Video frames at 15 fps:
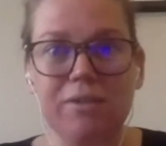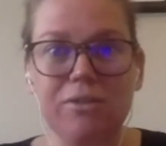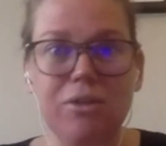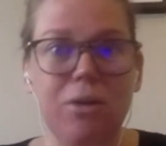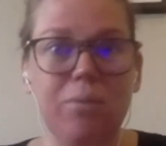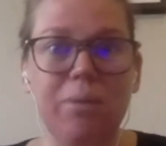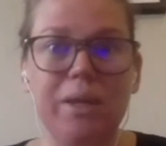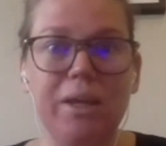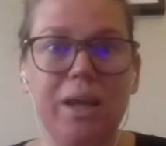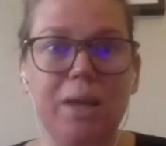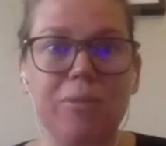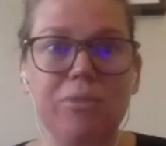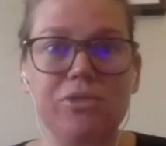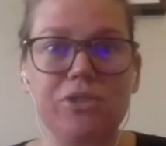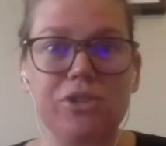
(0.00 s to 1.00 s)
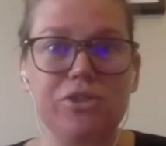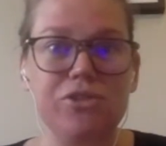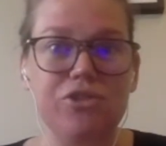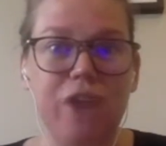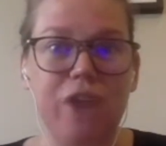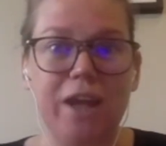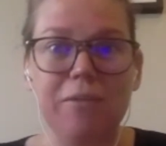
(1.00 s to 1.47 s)
not being able to
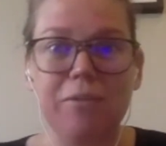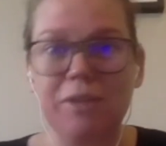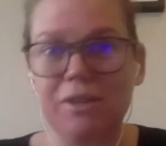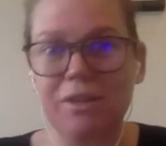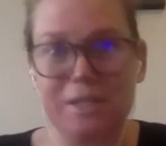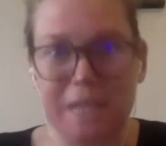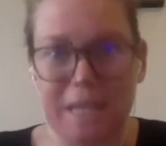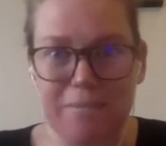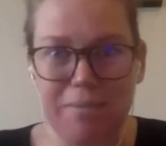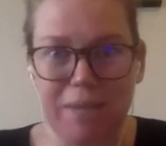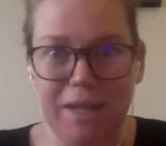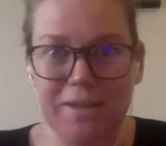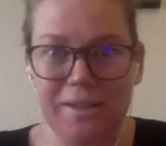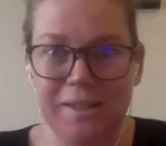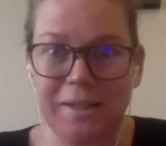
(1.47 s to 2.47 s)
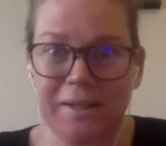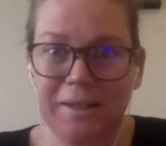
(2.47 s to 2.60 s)
train with your teammates,